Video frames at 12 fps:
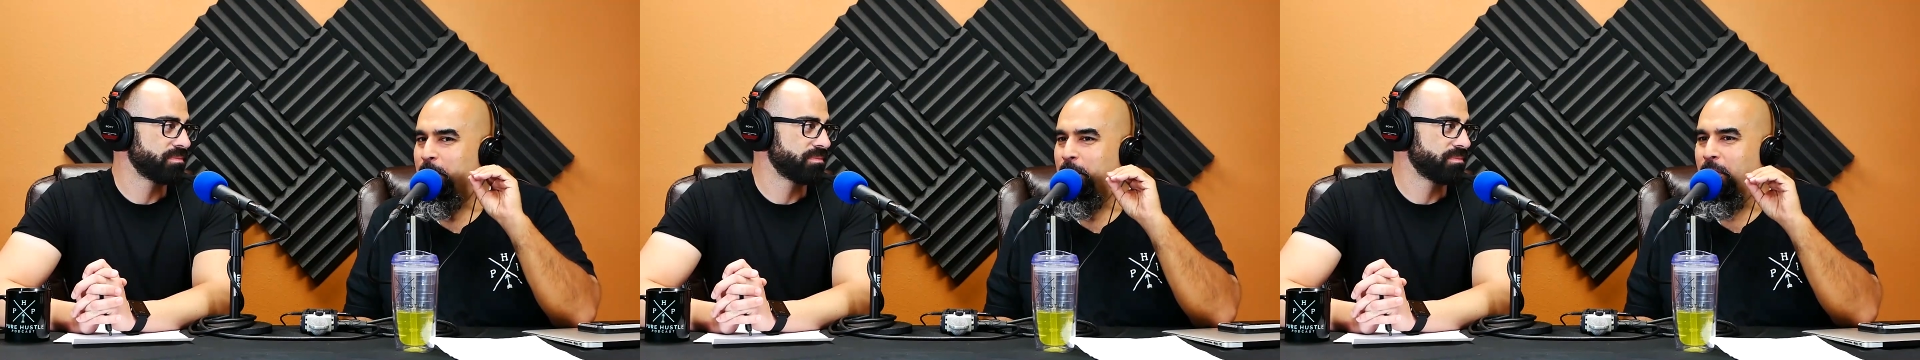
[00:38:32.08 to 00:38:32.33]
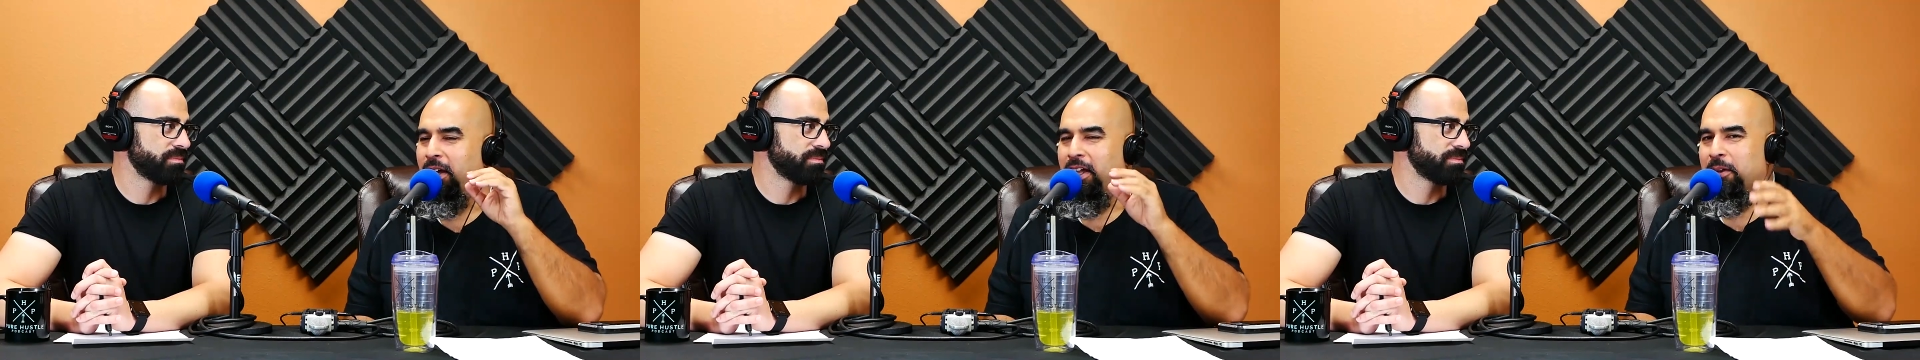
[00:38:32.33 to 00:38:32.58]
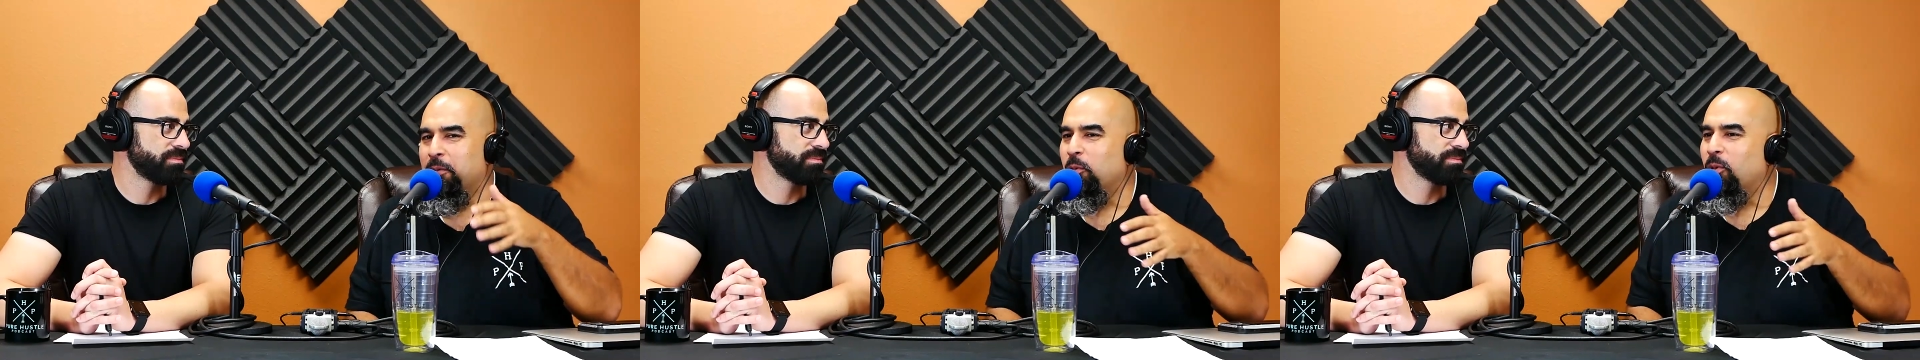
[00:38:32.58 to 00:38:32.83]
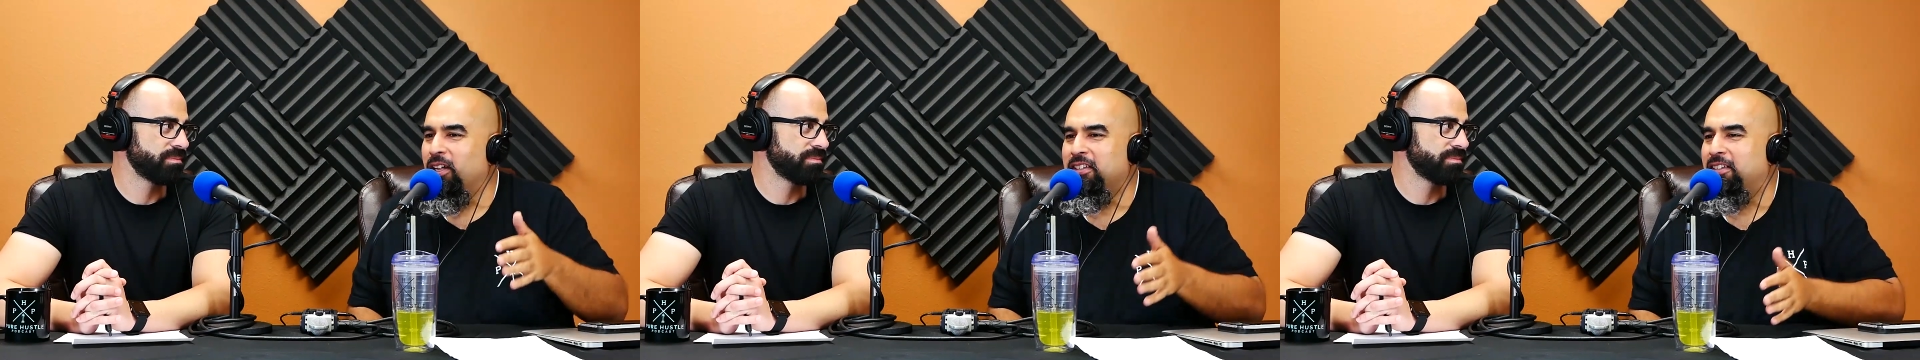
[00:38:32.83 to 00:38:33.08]
but
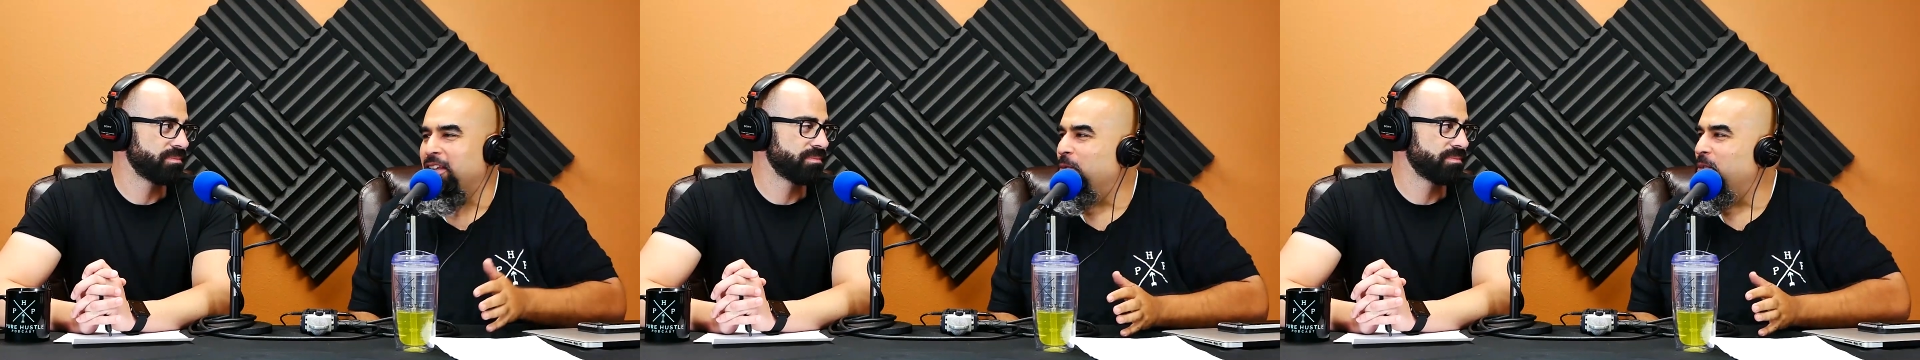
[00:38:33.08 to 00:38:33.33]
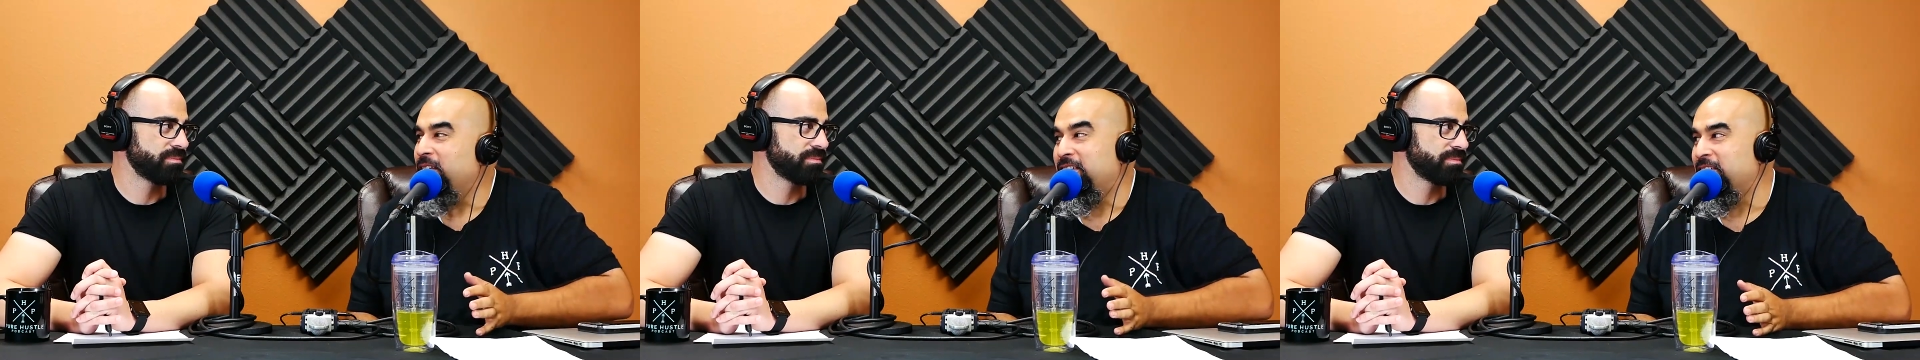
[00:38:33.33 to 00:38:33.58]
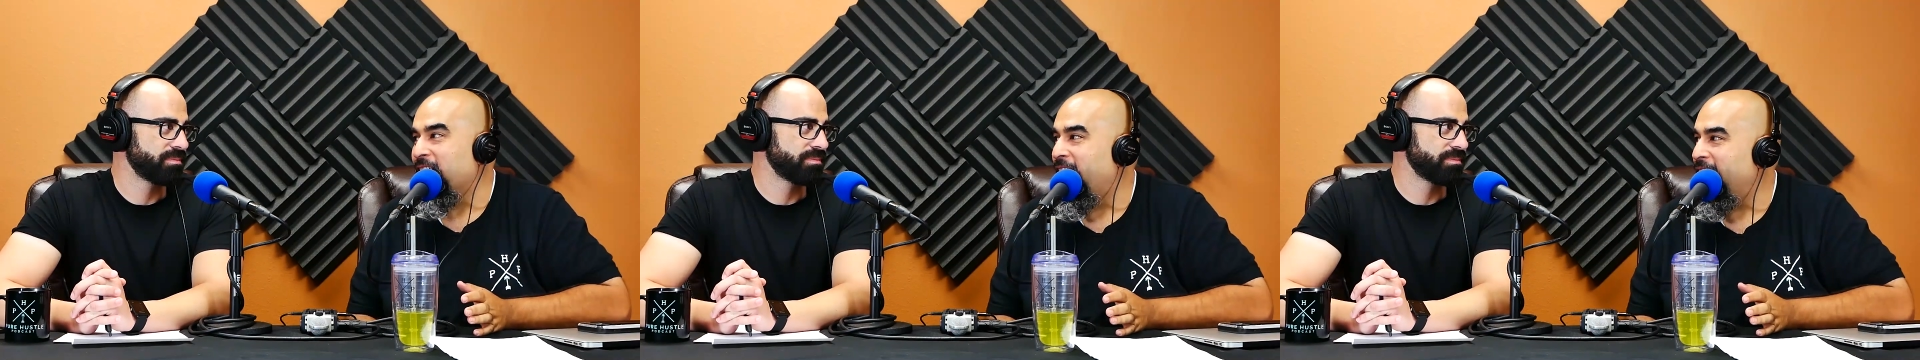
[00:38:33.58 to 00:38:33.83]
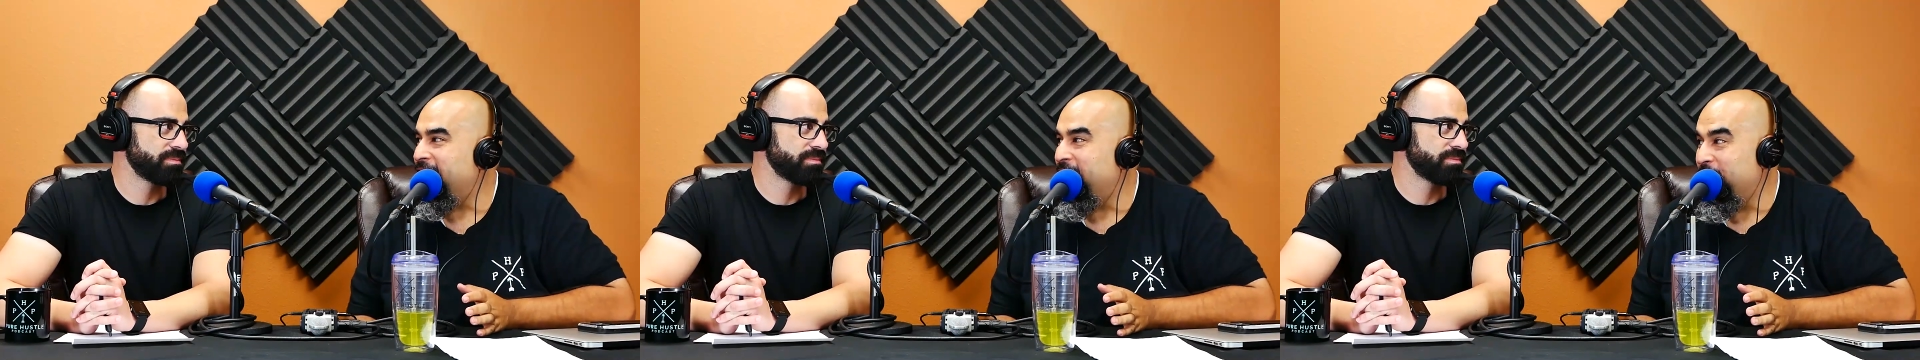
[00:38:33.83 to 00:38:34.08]
once they
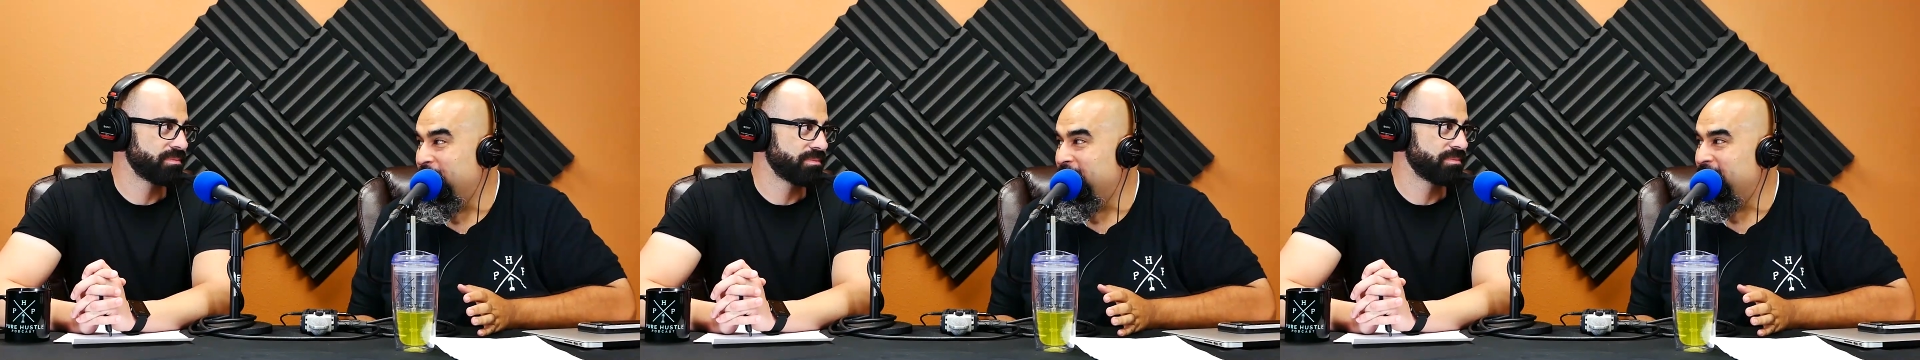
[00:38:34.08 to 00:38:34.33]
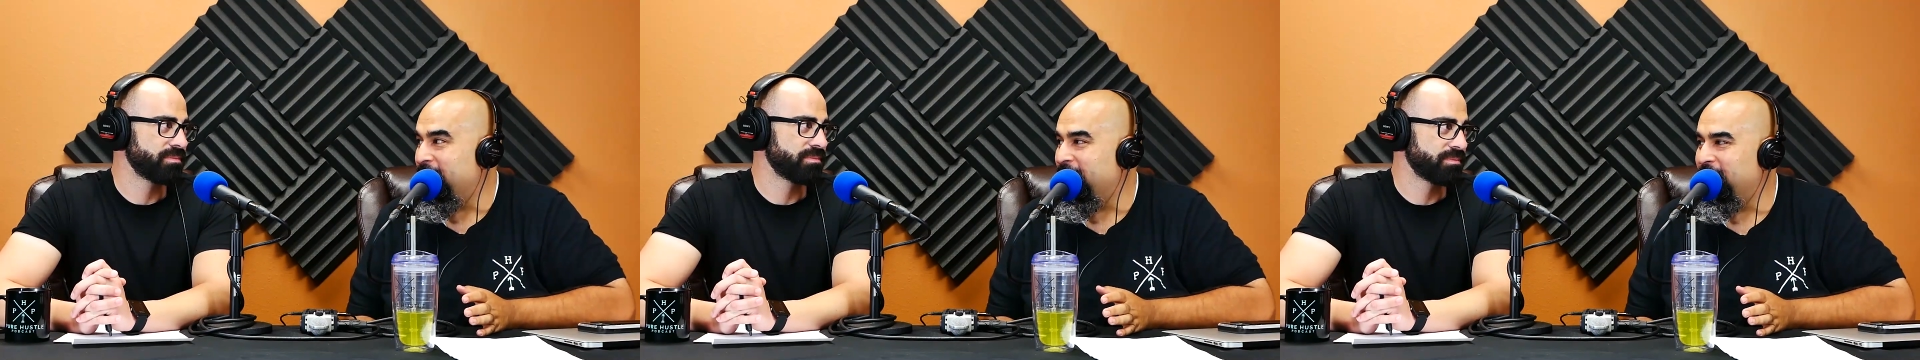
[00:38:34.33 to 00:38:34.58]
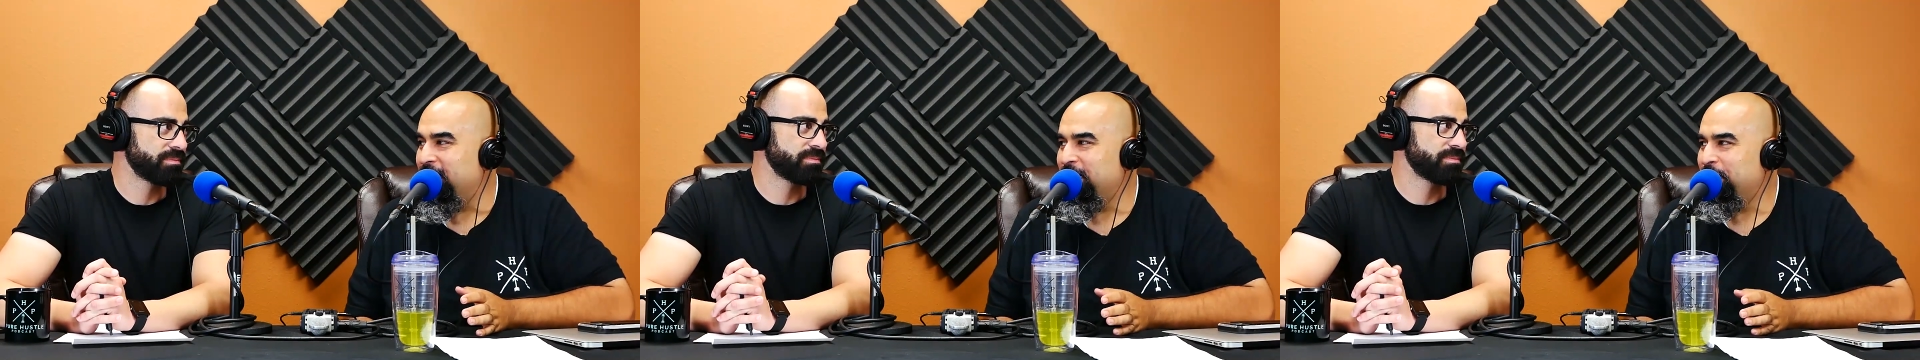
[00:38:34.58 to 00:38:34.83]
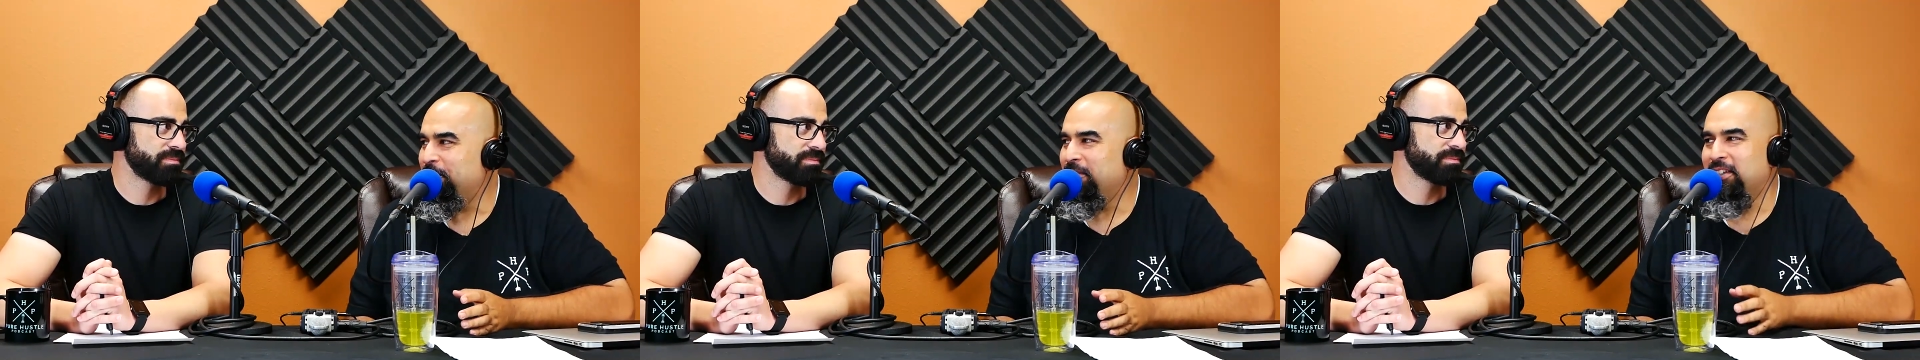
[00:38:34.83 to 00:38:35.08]
restocked 2 years ago,
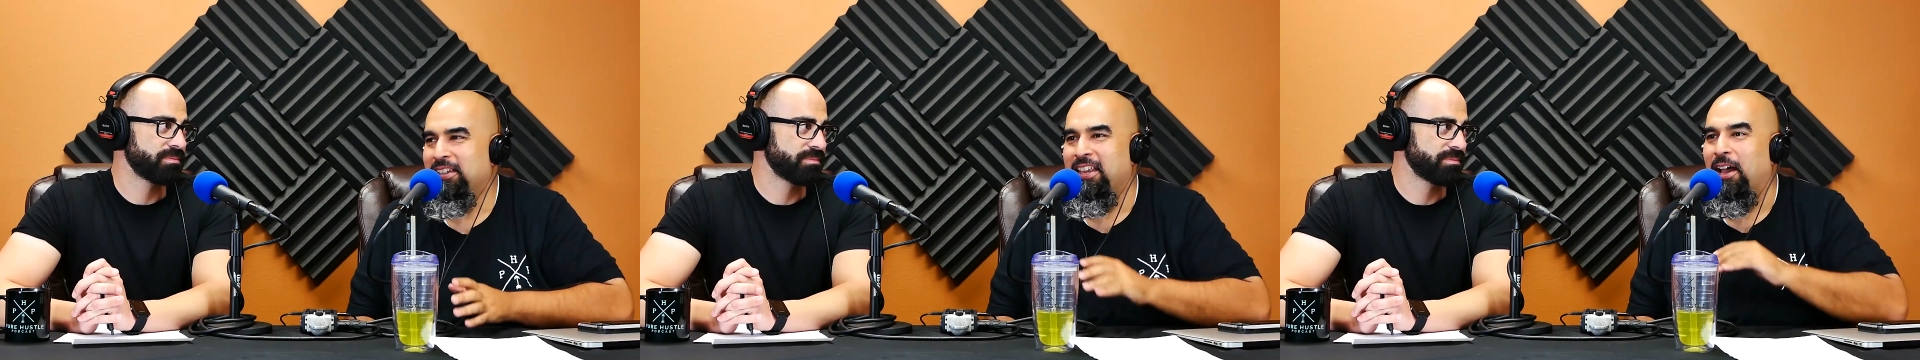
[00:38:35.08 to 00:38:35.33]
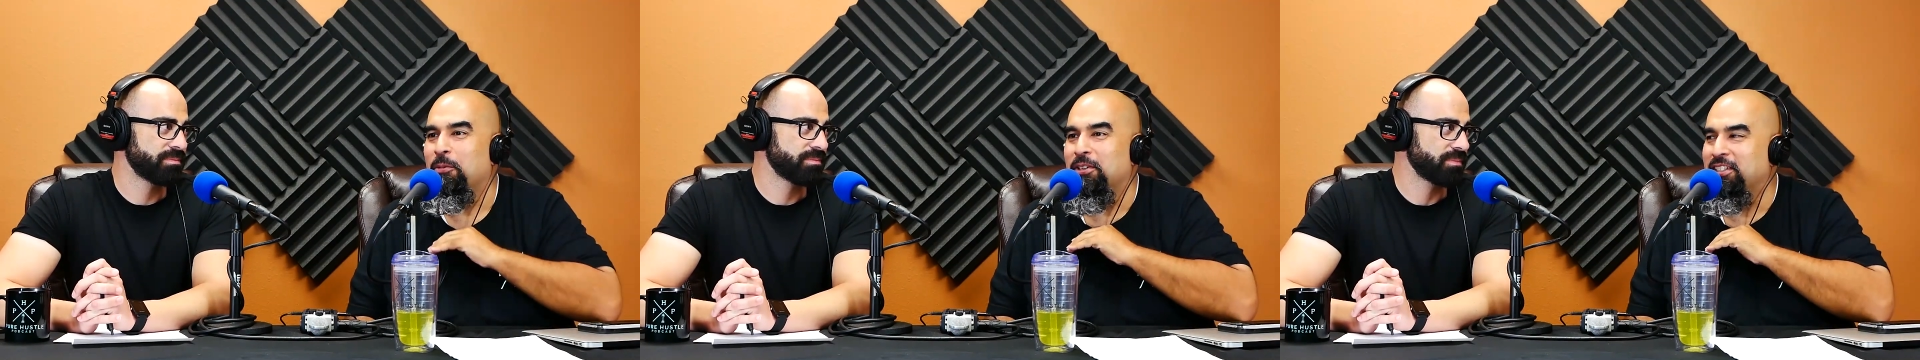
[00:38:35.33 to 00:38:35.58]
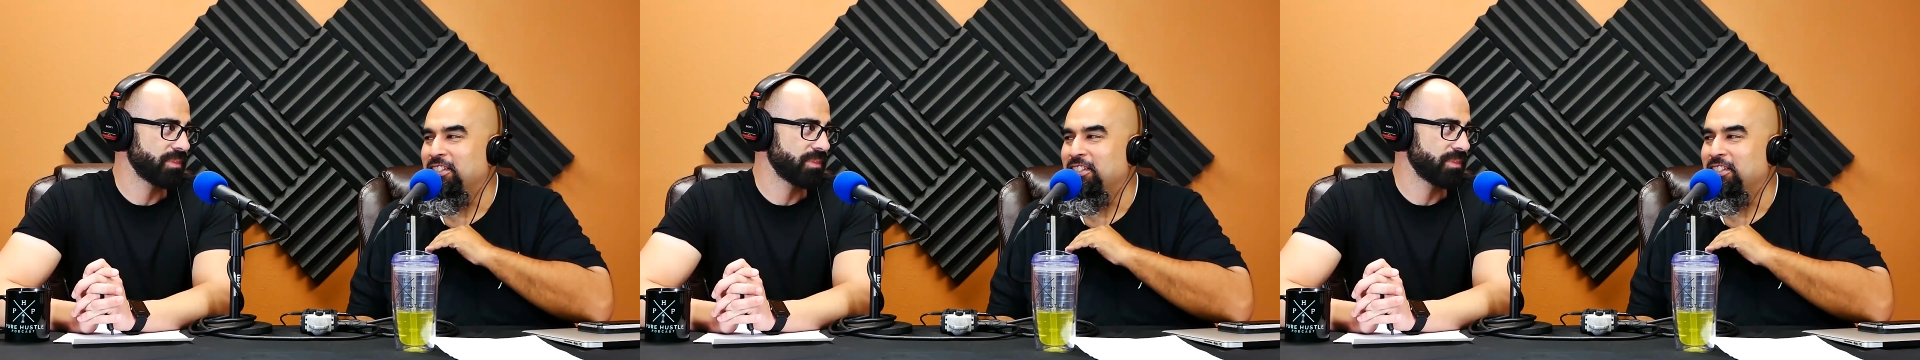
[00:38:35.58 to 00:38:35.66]
that was